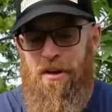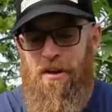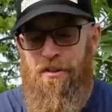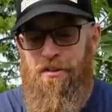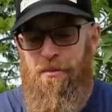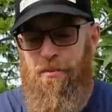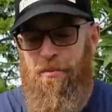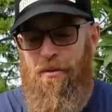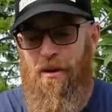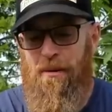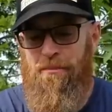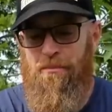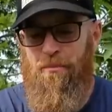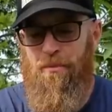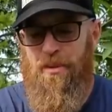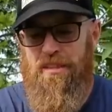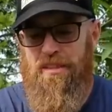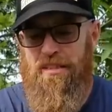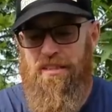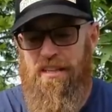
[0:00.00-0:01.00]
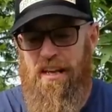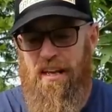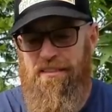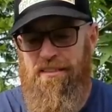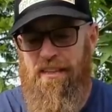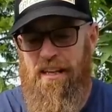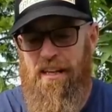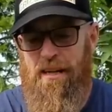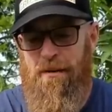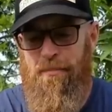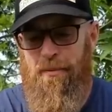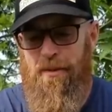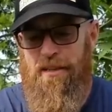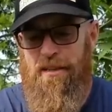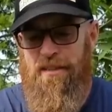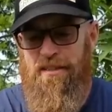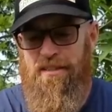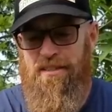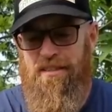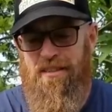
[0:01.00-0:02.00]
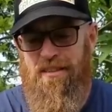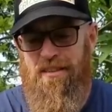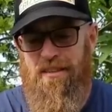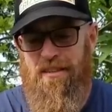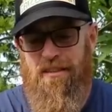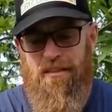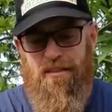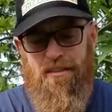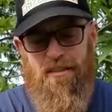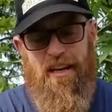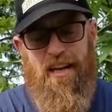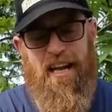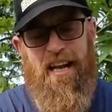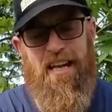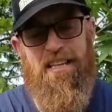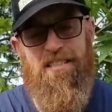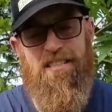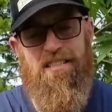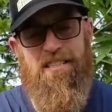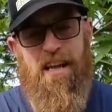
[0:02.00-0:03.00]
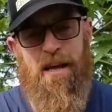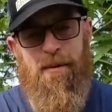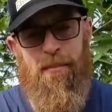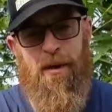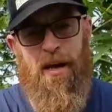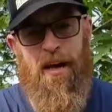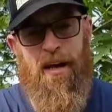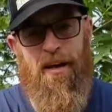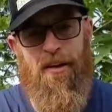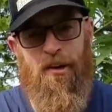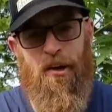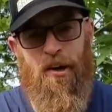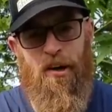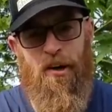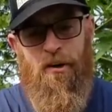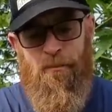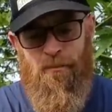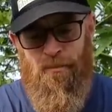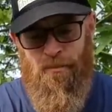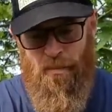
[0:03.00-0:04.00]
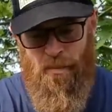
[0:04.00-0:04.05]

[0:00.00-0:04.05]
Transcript: The problem with this headlamp is you can't dim it at all.